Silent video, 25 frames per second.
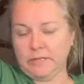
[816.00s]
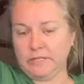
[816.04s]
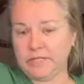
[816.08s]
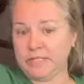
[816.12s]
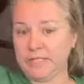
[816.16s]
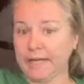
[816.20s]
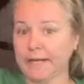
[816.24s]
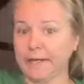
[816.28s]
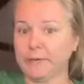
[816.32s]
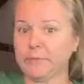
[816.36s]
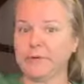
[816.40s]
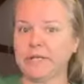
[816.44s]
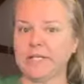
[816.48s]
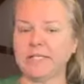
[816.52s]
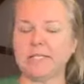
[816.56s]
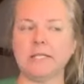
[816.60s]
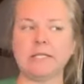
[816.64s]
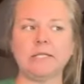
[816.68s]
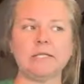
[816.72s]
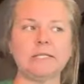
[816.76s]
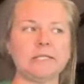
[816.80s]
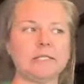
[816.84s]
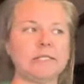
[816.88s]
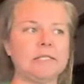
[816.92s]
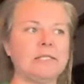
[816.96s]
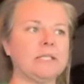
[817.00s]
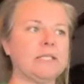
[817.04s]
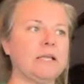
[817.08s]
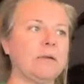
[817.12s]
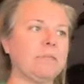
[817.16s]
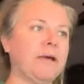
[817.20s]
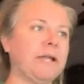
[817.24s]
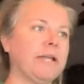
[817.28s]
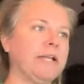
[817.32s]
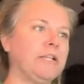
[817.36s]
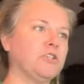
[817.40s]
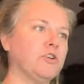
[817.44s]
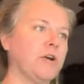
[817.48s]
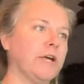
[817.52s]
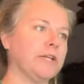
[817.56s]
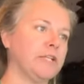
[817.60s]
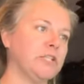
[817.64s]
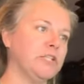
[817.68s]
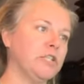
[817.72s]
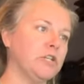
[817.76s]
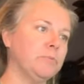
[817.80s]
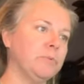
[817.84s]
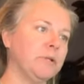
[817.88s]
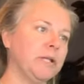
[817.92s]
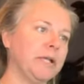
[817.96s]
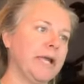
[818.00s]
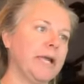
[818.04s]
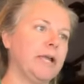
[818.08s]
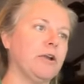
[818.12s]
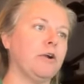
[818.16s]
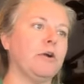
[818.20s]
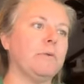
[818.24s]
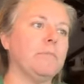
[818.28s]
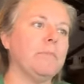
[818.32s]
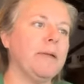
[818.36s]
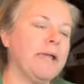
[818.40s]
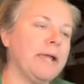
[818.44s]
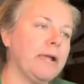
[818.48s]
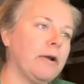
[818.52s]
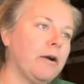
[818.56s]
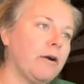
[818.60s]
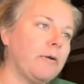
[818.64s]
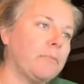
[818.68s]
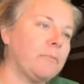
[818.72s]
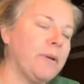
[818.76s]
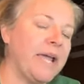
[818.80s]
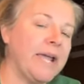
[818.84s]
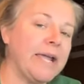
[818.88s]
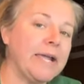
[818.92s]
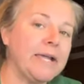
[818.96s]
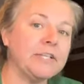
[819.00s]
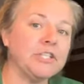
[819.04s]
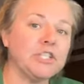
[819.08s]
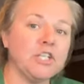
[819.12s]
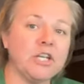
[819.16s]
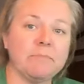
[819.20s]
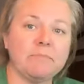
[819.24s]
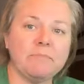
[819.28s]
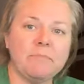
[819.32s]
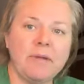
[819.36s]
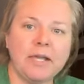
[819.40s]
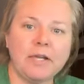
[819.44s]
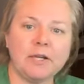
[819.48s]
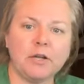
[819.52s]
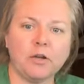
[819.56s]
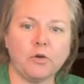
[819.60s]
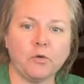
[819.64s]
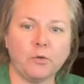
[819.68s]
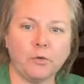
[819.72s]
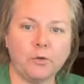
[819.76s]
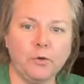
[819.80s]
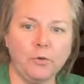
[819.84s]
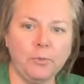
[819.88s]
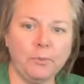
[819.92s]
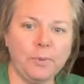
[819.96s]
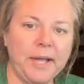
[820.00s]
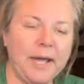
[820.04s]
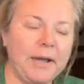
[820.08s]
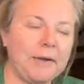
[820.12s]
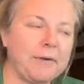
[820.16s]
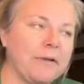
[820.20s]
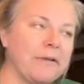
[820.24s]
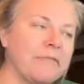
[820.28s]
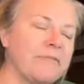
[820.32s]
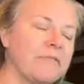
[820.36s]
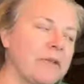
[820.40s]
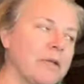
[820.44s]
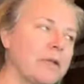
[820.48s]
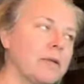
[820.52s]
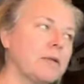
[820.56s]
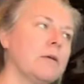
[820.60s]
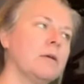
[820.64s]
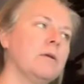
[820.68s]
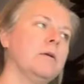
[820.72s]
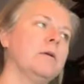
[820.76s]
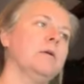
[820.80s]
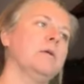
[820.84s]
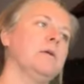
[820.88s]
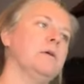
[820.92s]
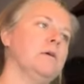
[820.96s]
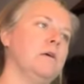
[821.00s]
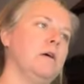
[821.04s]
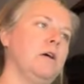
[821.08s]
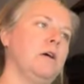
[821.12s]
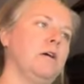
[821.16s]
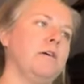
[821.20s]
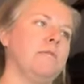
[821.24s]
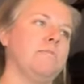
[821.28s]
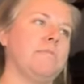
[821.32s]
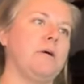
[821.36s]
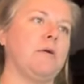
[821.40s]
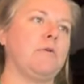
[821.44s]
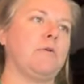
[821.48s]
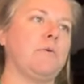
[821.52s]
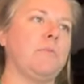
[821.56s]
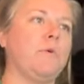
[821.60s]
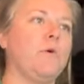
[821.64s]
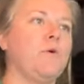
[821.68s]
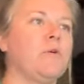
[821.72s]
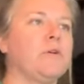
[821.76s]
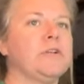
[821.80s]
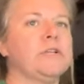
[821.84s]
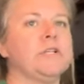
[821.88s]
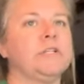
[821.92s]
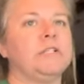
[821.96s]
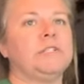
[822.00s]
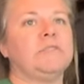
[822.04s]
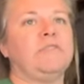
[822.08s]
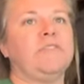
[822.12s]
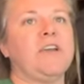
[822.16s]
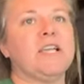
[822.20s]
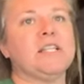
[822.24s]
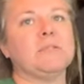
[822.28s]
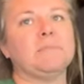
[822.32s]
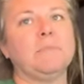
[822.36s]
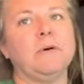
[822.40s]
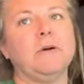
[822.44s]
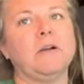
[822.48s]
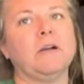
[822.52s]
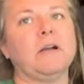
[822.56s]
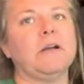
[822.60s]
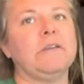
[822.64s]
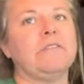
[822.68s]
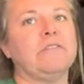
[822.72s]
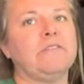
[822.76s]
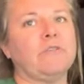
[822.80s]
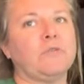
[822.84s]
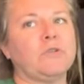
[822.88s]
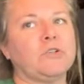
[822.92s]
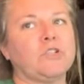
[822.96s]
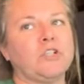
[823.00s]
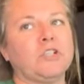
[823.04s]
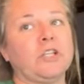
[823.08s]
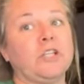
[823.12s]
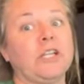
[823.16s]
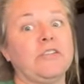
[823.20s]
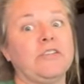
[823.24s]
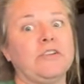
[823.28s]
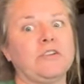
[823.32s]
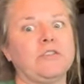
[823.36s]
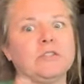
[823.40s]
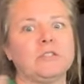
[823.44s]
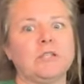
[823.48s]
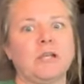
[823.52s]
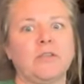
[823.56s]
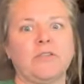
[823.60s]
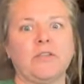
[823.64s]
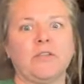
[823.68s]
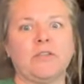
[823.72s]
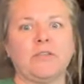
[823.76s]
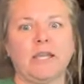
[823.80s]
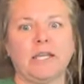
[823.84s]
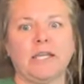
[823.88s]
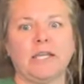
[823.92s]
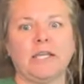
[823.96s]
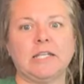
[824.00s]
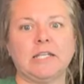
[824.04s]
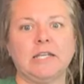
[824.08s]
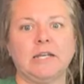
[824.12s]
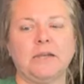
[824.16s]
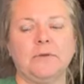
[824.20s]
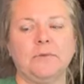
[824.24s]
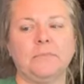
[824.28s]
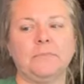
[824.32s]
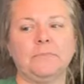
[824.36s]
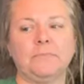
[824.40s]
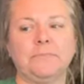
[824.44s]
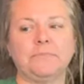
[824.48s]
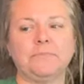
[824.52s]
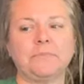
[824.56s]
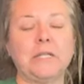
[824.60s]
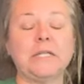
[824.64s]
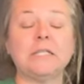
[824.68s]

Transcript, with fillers: The second reason is because somebody tried to duplicate our page and make a group out of it. I reported it to Facebook. Unfortunately, there's nothing they can do.